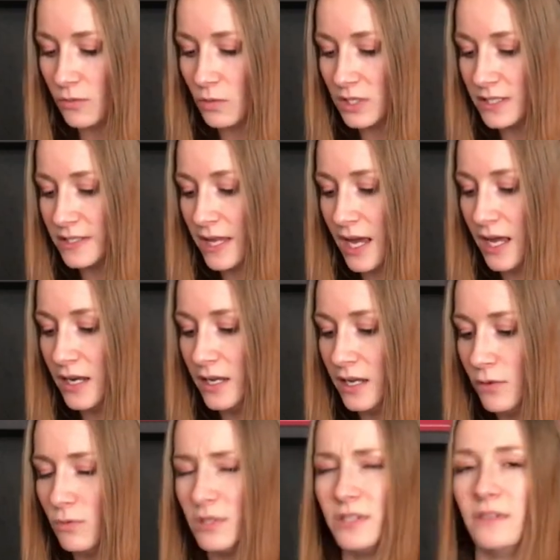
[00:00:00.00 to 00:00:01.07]
was that it
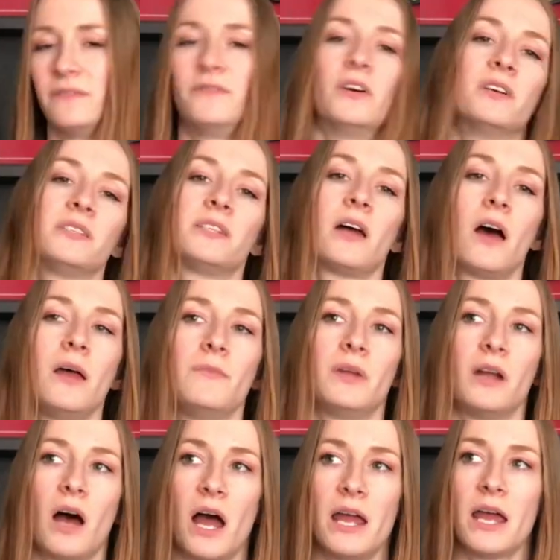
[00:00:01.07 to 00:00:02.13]
was the first time that
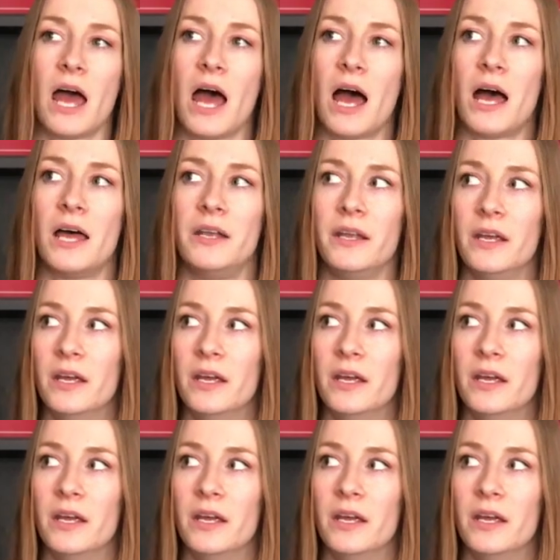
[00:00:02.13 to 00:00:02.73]
I had